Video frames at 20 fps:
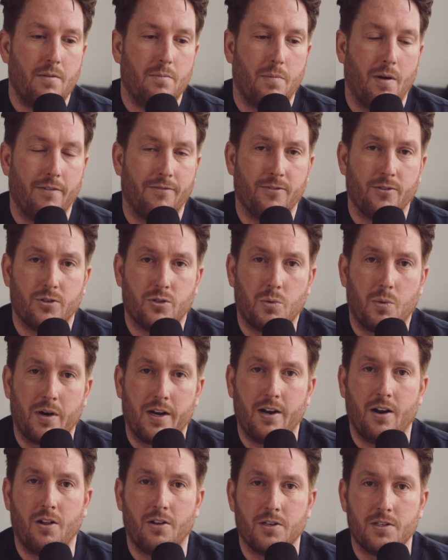But for
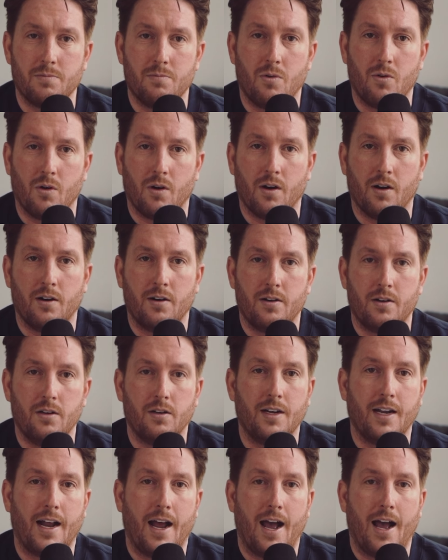$20 more, you
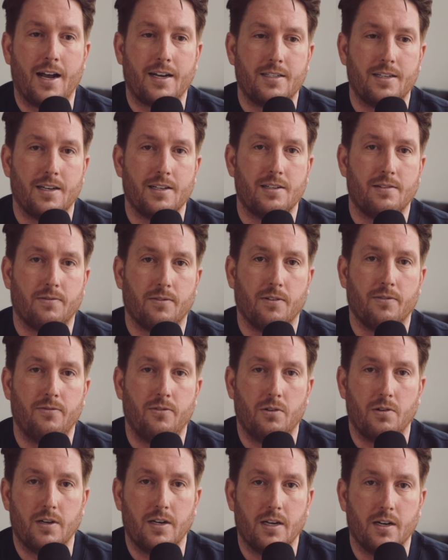get access for a
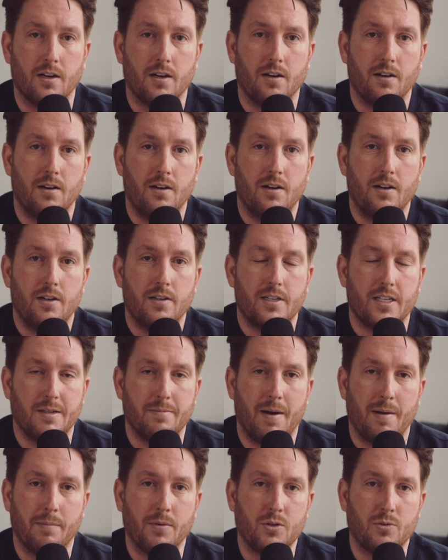full year to the
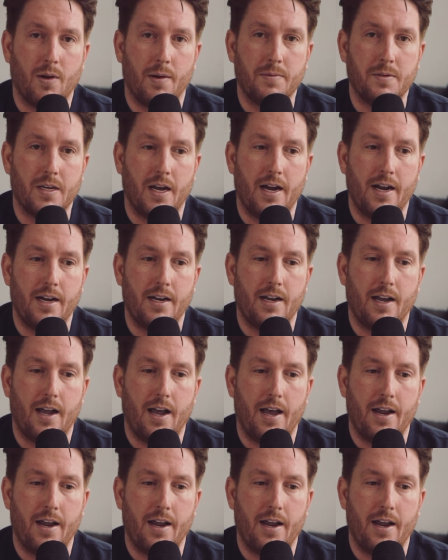members website,